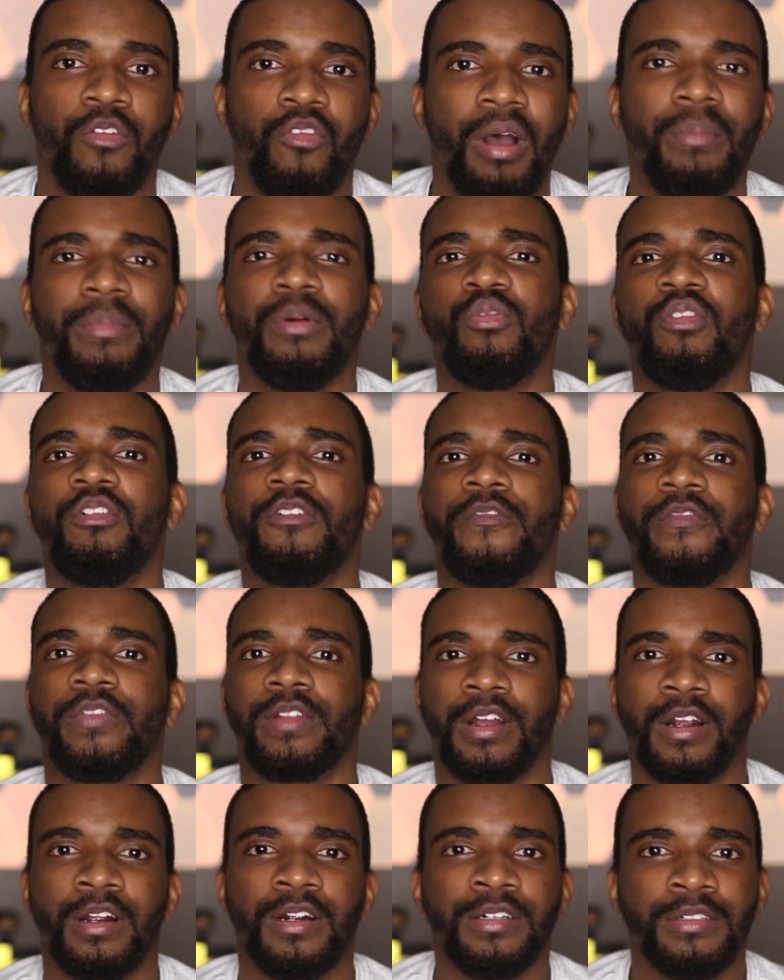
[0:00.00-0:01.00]
Women will
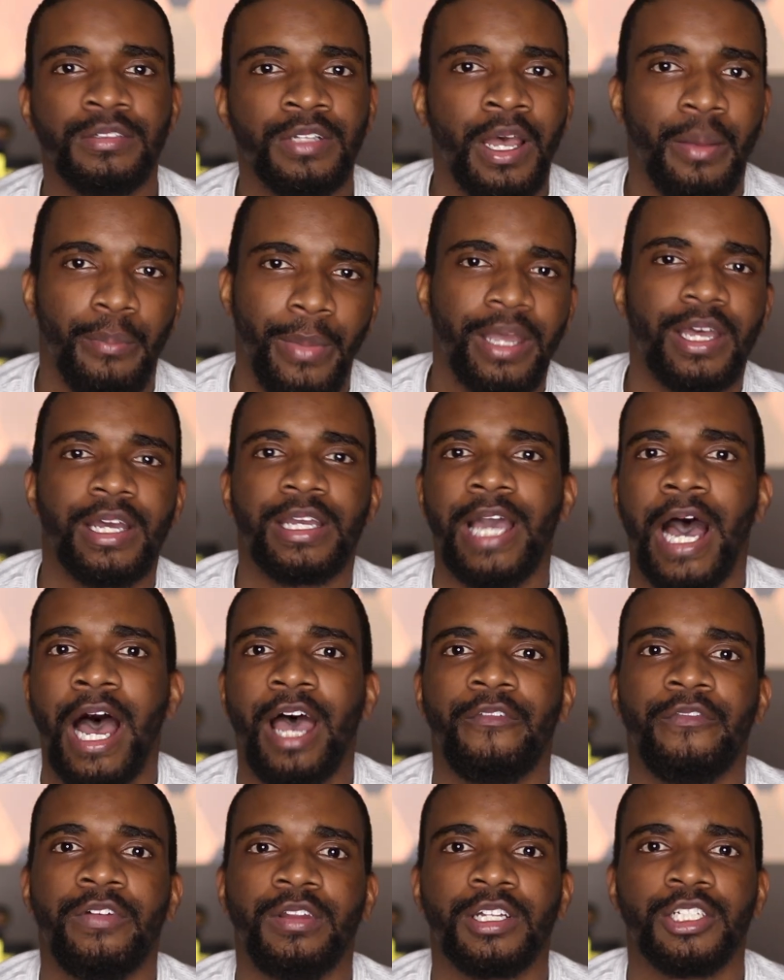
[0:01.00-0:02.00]
flirt, make a
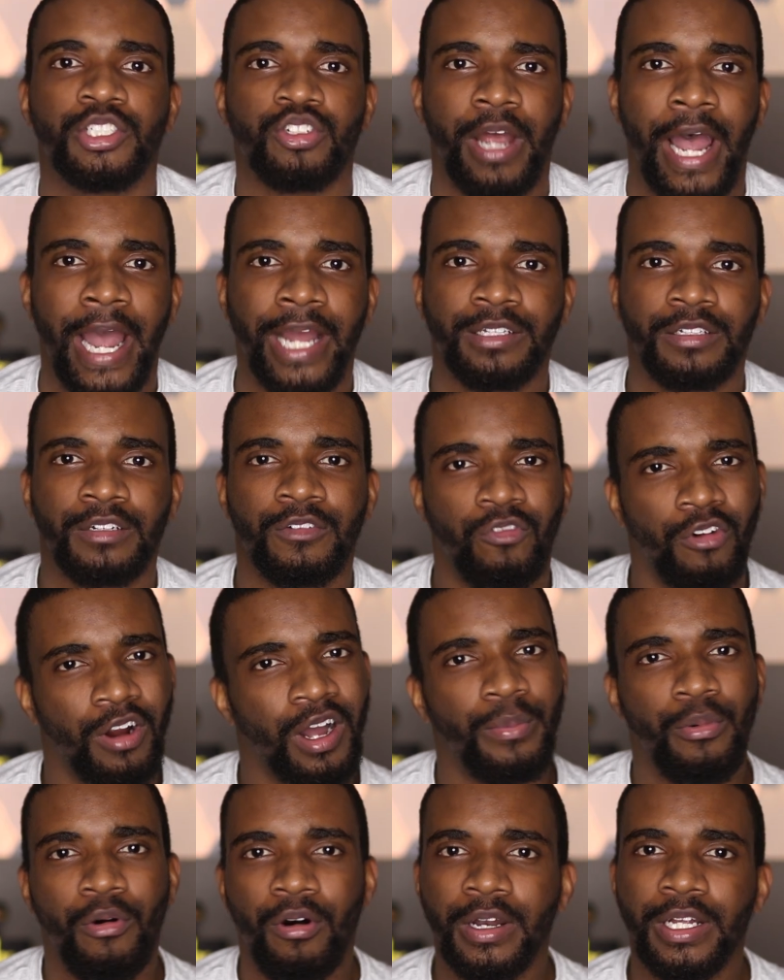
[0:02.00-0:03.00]
guy feel attractive,
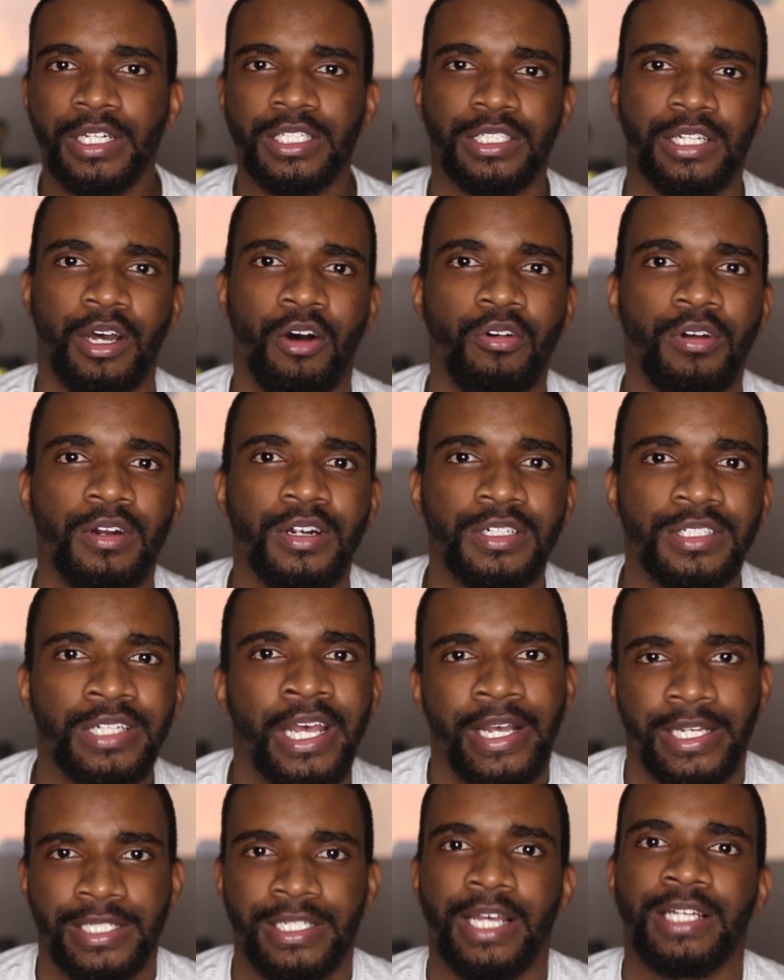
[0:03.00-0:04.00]
rub on his shoulders,
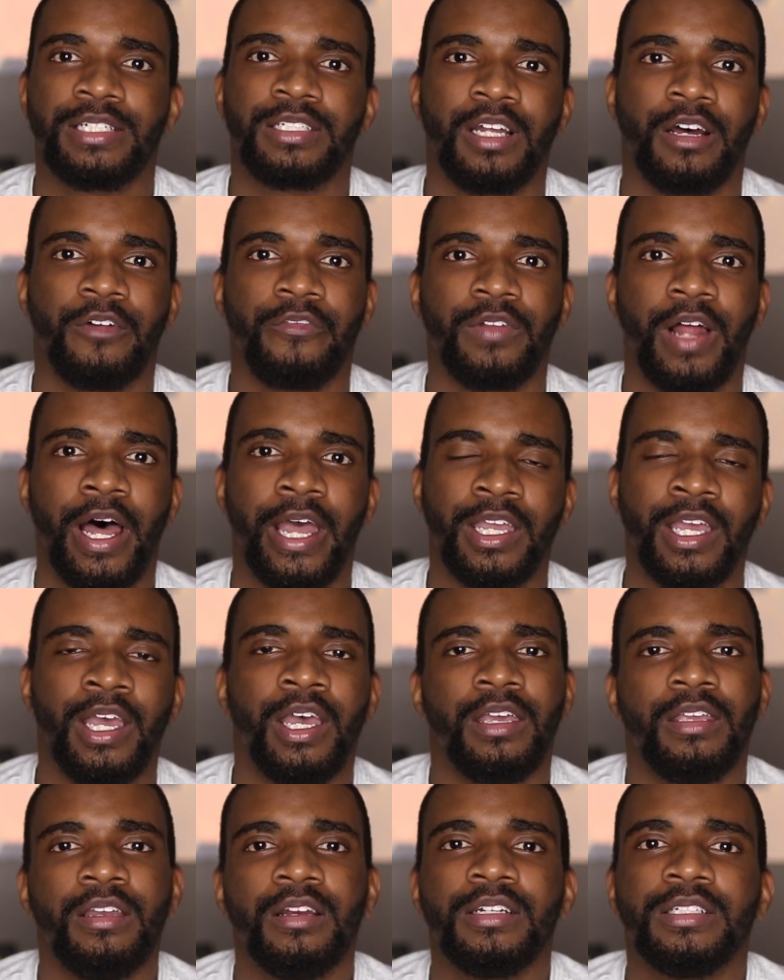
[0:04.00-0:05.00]
say stuff like,
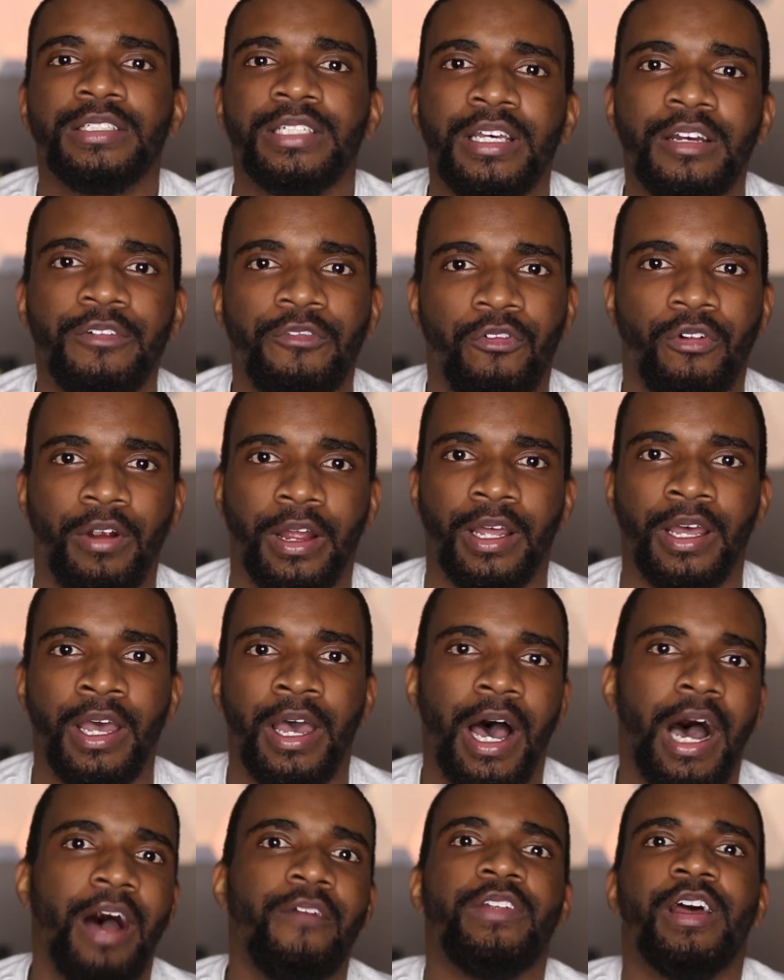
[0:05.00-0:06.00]
you're different.
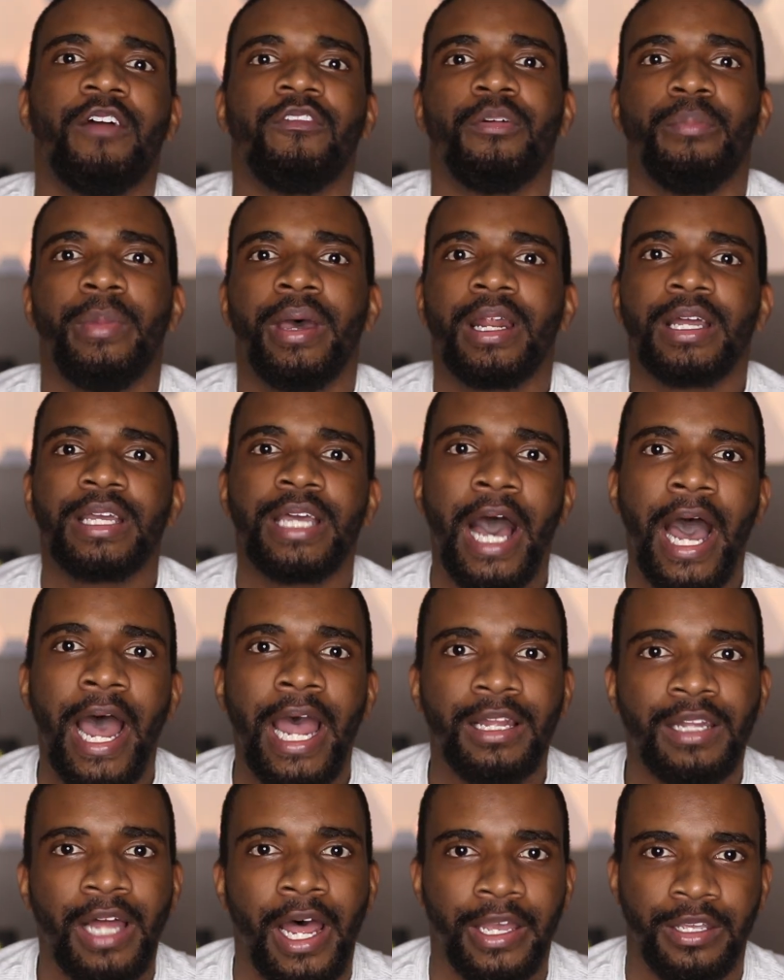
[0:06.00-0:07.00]
I've never met a
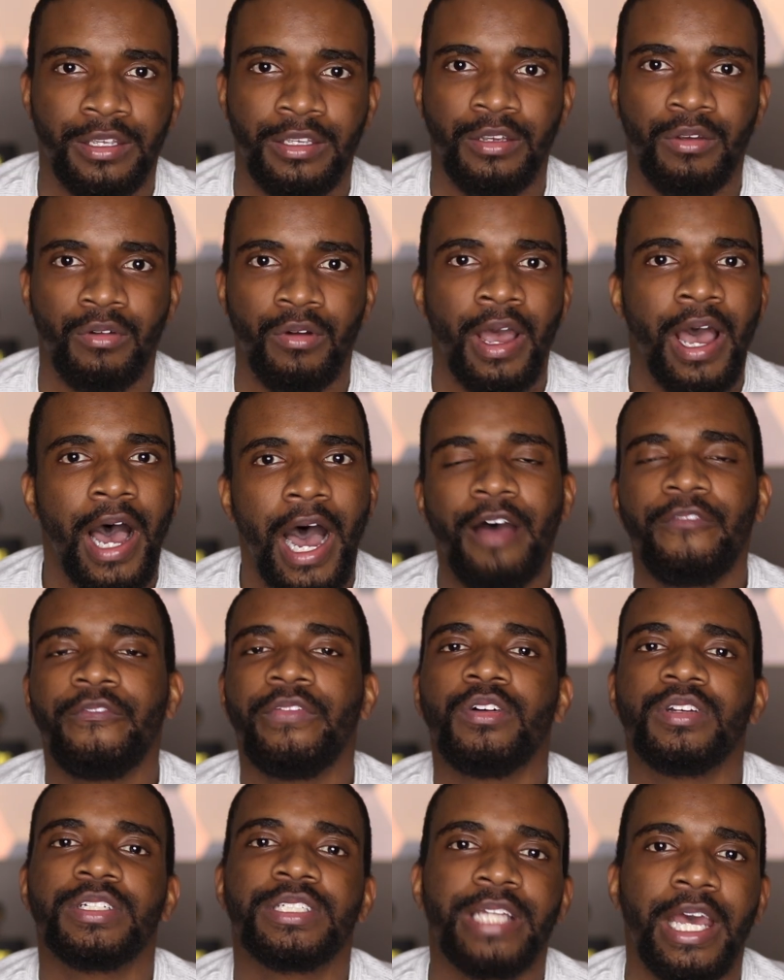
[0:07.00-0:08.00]
guy like you. I
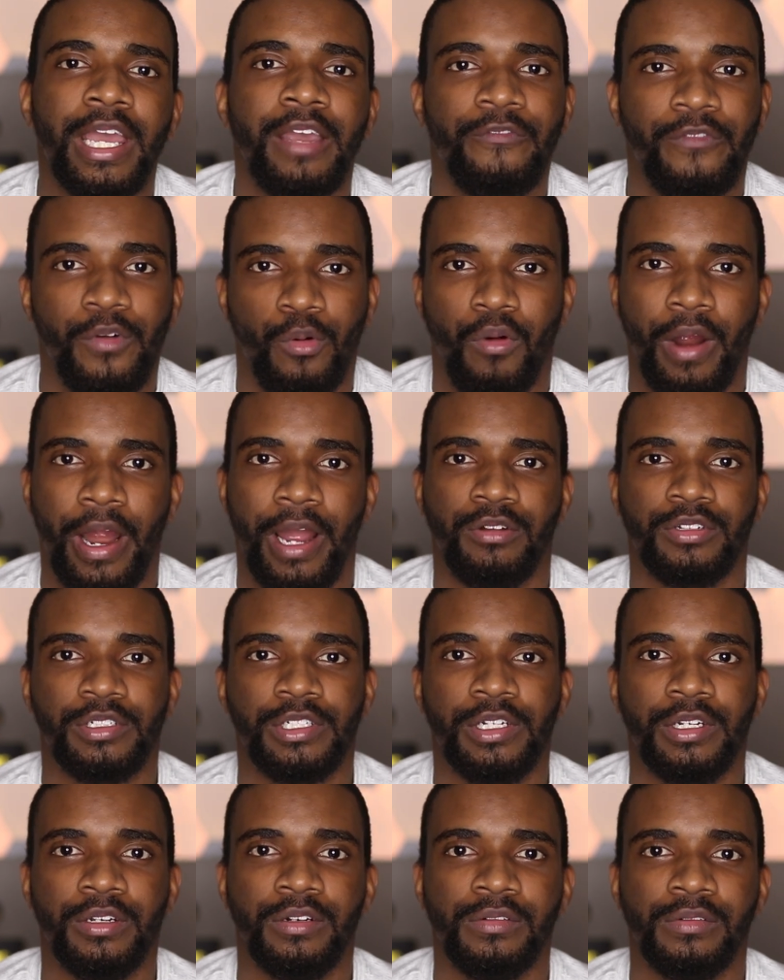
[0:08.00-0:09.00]
feel safe
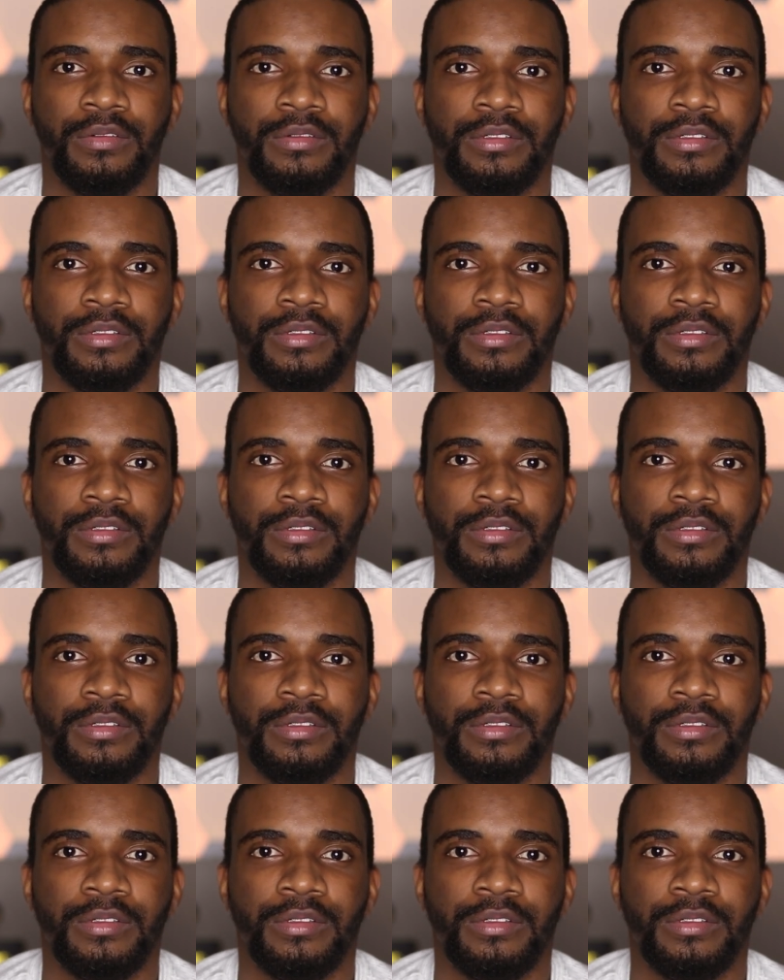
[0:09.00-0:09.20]
around you.